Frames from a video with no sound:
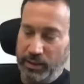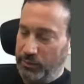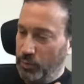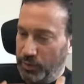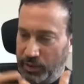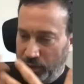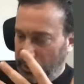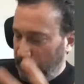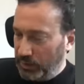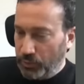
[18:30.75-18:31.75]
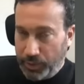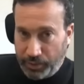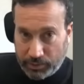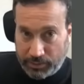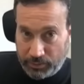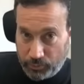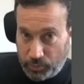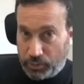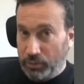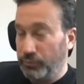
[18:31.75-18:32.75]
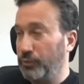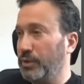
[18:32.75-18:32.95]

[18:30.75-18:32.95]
like working anywhere else in the world,